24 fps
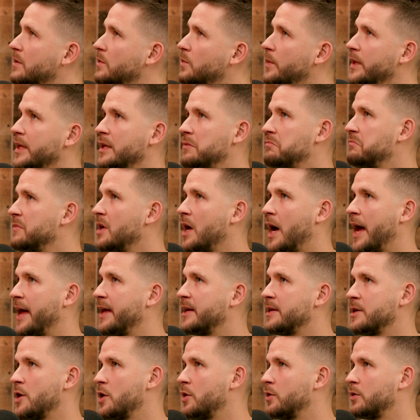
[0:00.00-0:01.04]
I
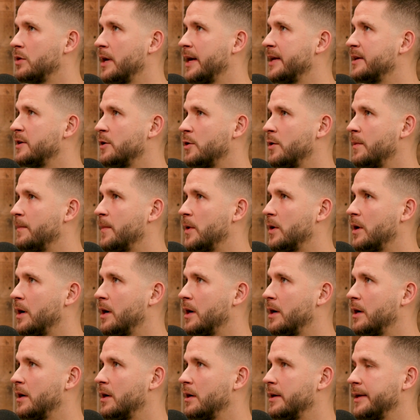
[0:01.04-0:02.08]
had
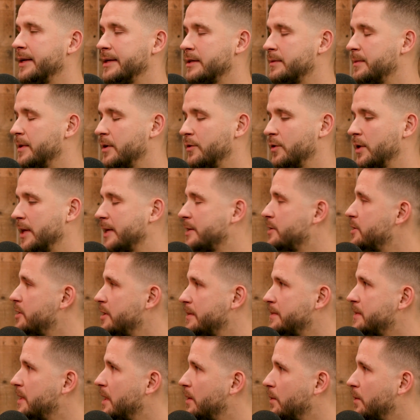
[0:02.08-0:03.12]
no intimate relationships